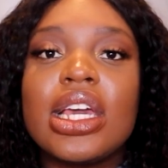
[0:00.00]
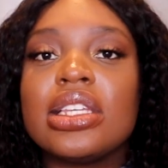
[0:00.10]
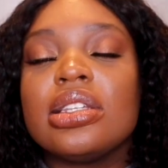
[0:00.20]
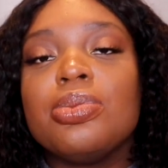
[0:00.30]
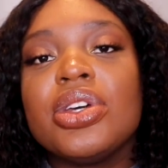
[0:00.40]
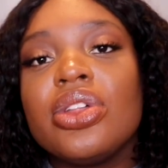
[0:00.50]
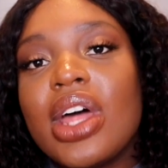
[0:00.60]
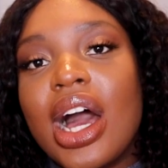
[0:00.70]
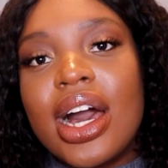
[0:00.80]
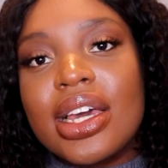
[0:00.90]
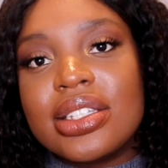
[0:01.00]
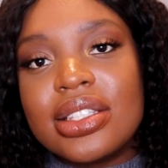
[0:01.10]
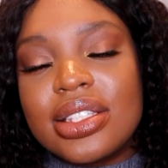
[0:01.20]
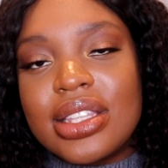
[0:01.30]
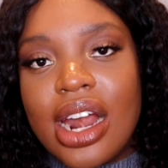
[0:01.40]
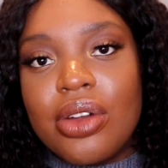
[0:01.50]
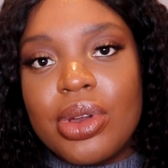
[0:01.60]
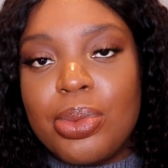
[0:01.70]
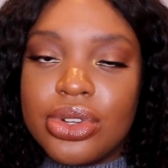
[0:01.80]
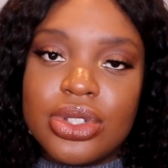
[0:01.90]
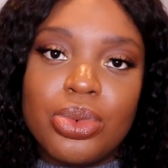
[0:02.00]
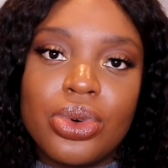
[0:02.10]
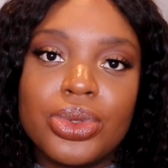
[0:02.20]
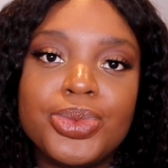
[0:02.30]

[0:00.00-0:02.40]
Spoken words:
is to be on the highest salary possible,